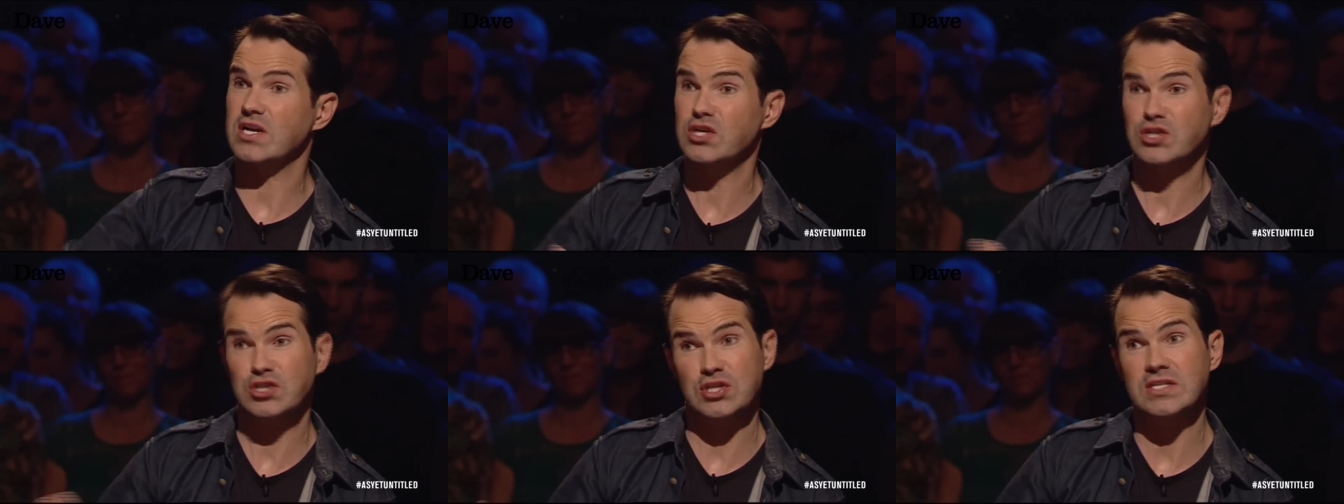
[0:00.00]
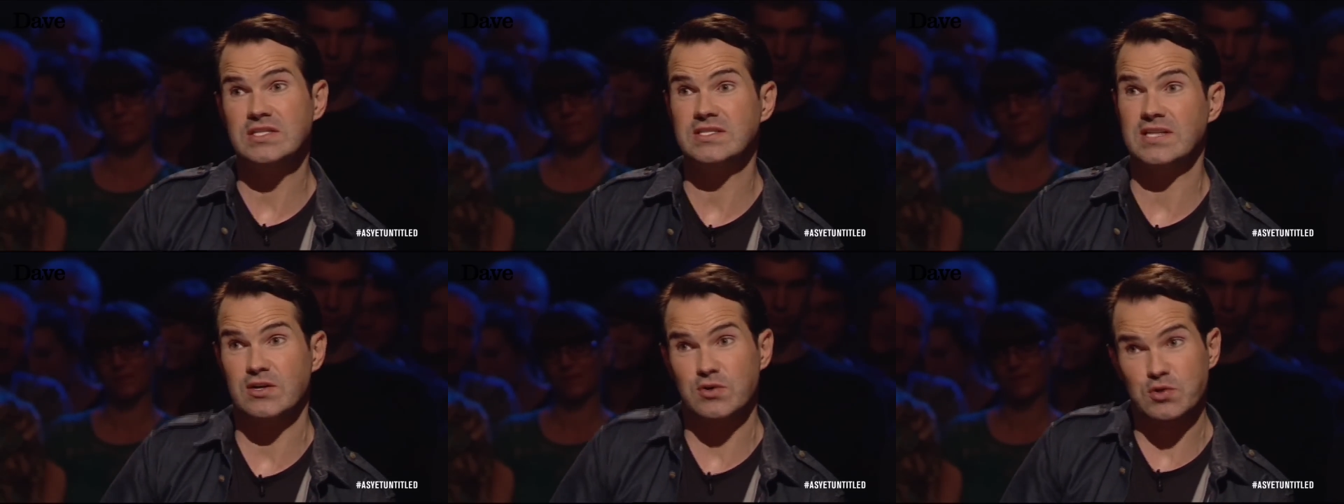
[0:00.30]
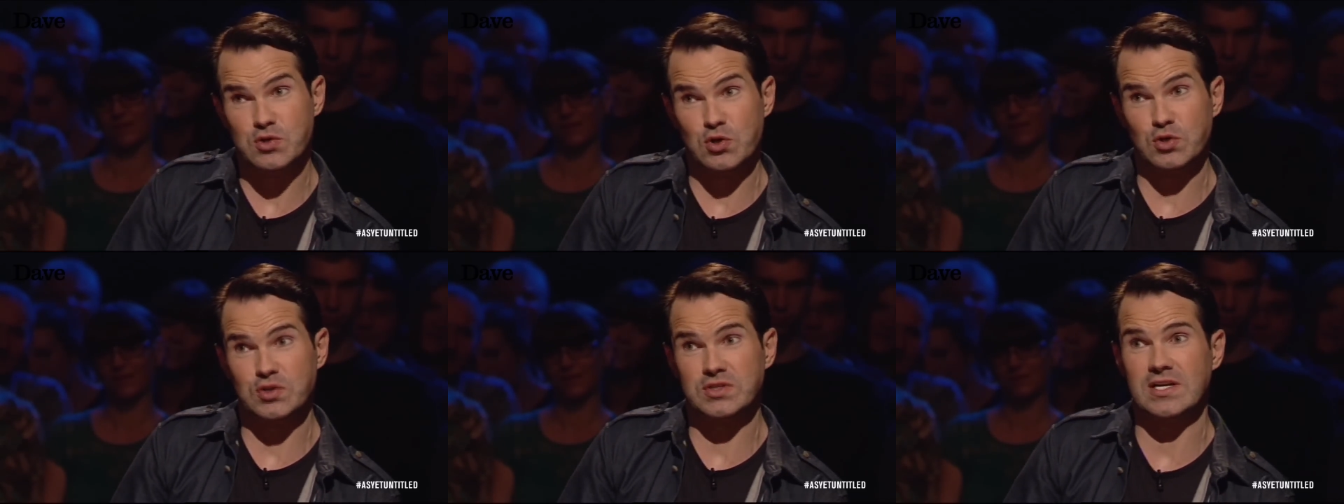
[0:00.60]
Because she's
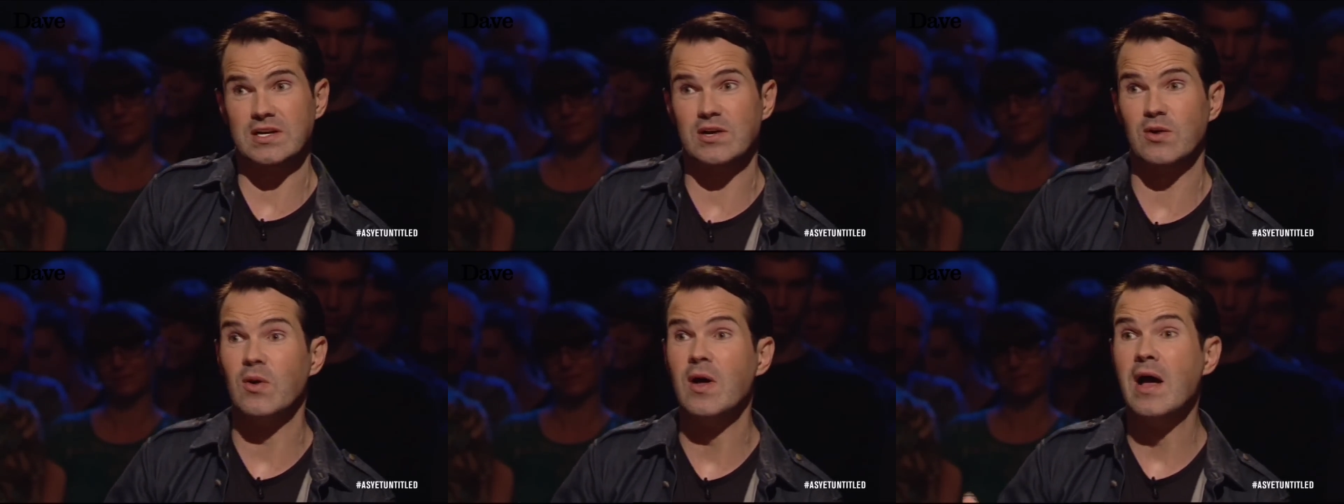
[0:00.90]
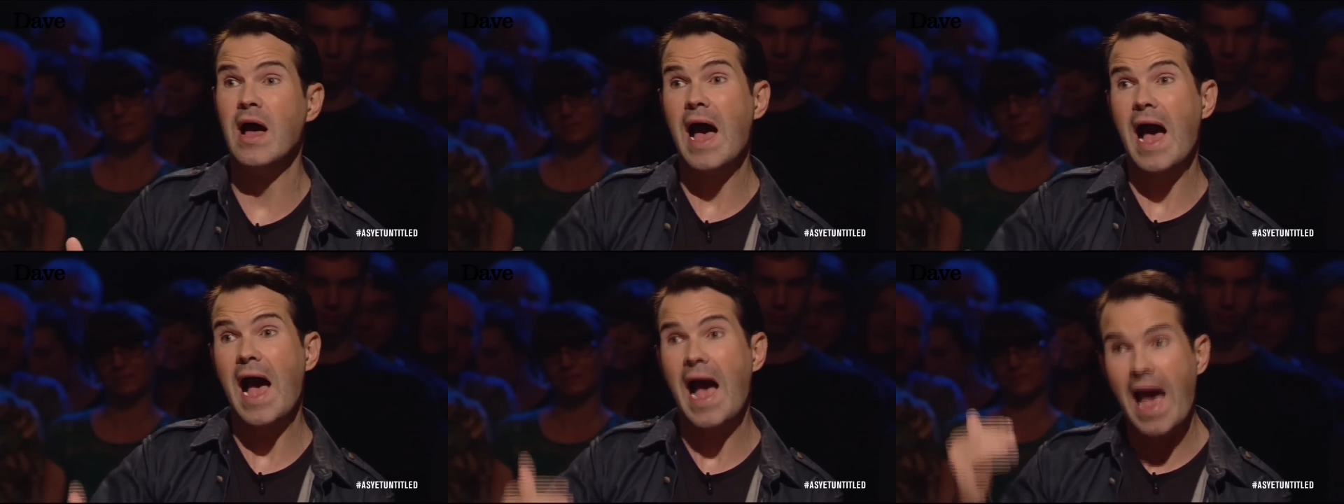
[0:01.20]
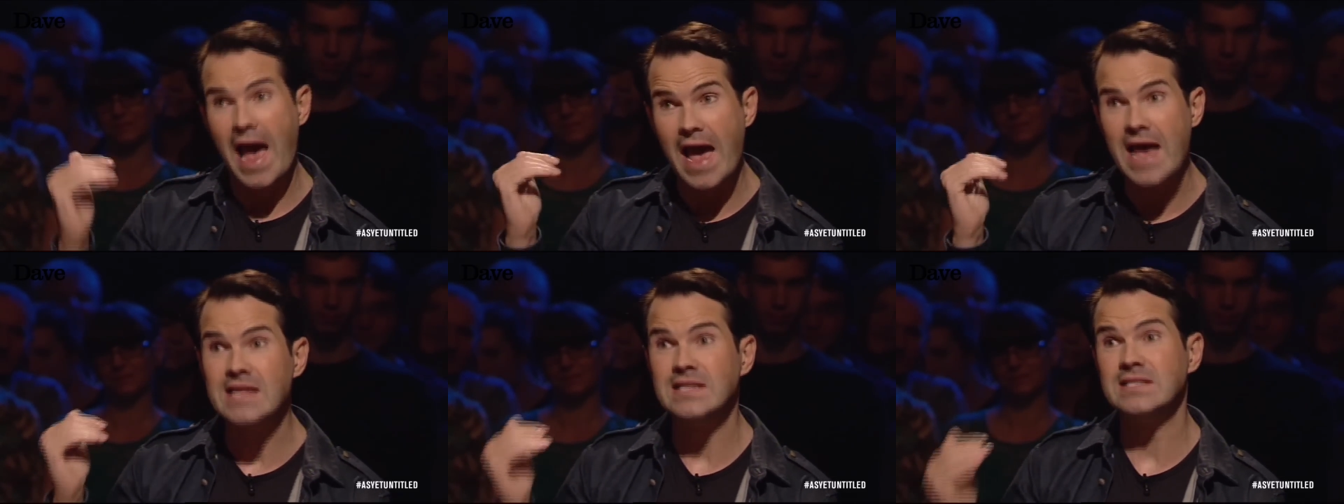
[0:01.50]
single, you're single,
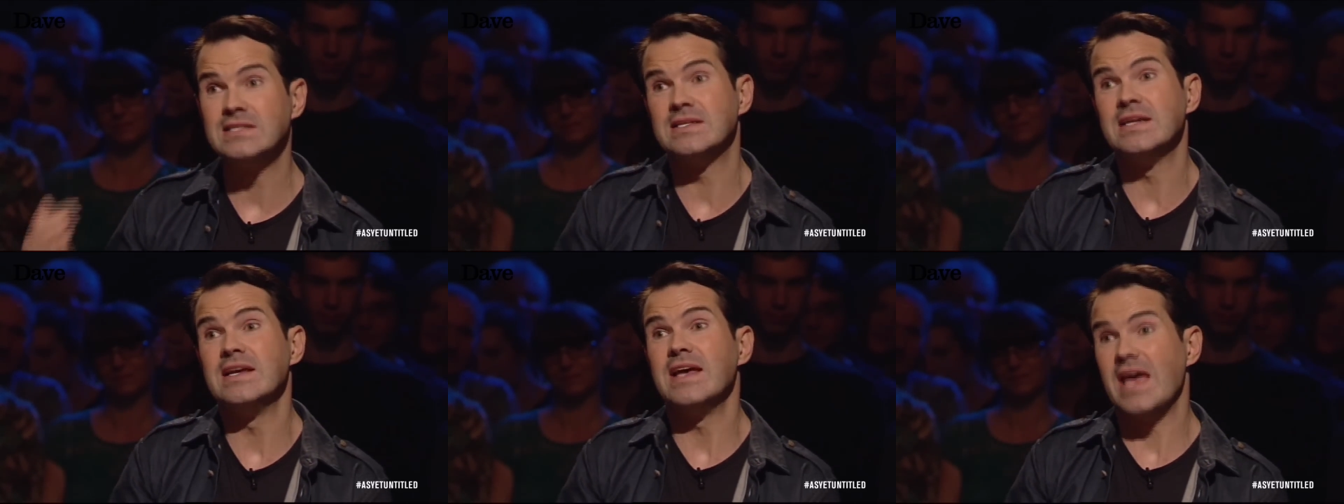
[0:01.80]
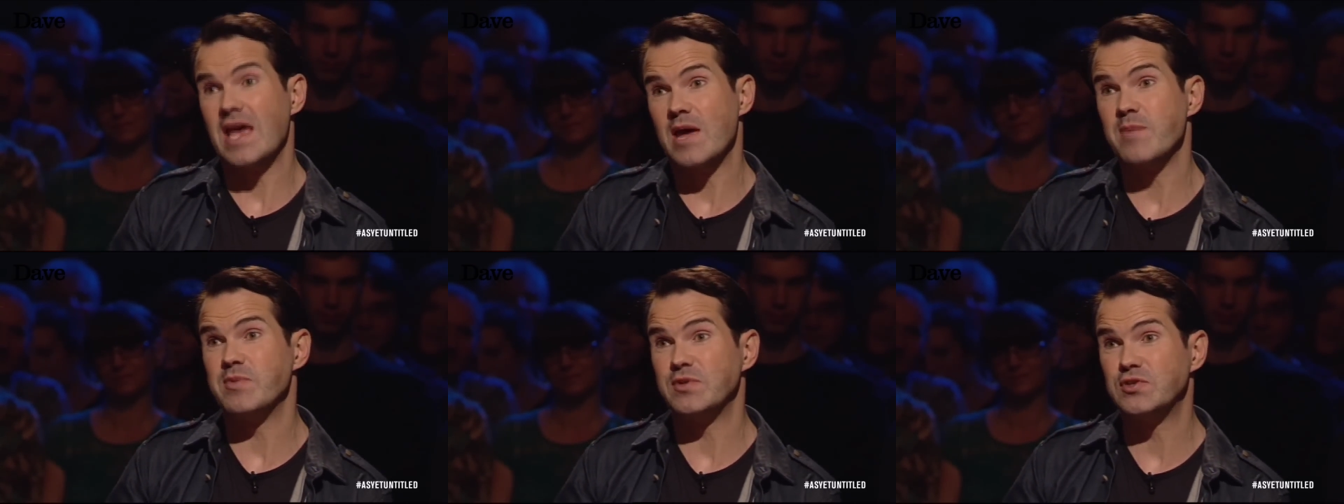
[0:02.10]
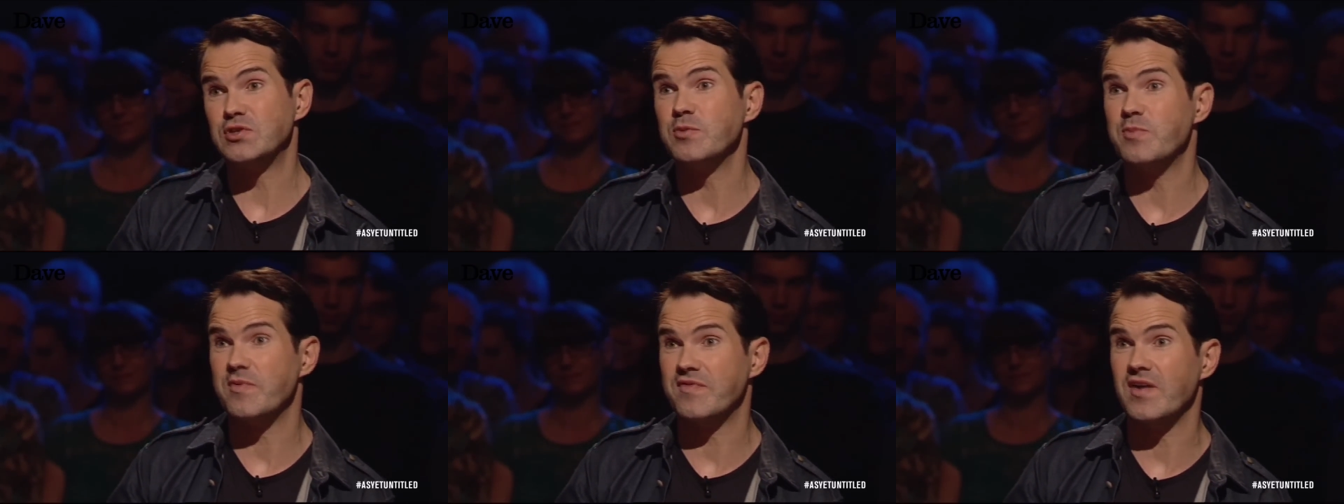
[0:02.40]
and it'd be
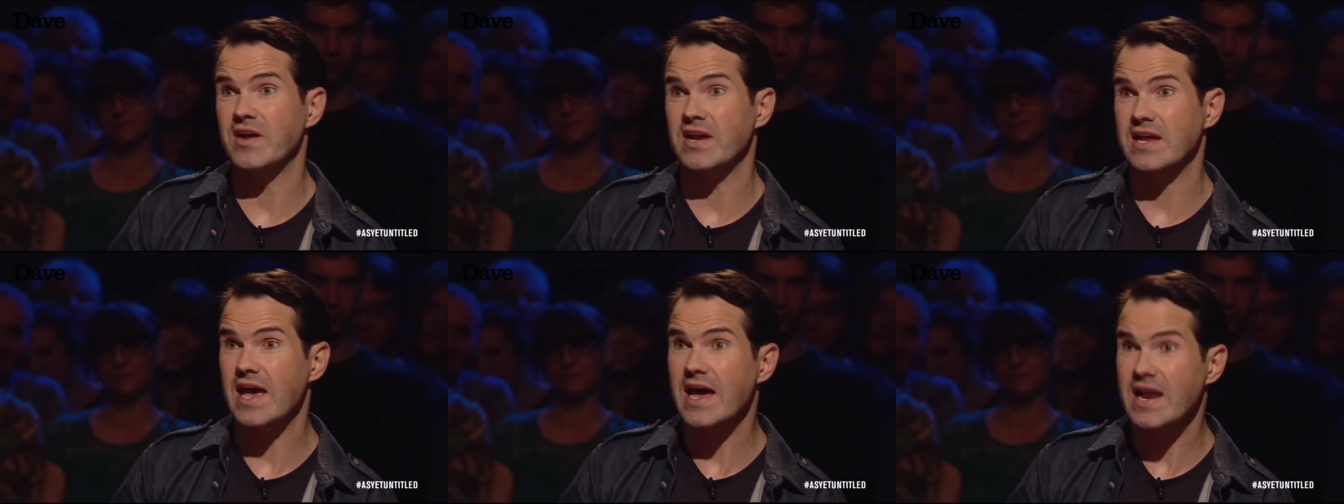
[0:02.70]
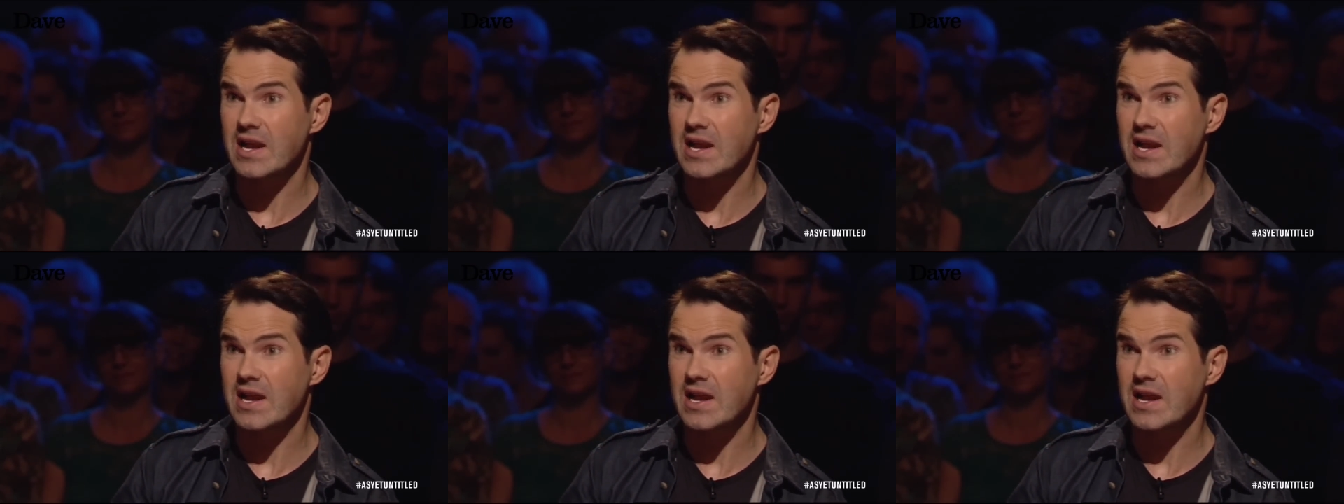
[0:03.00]
super funny,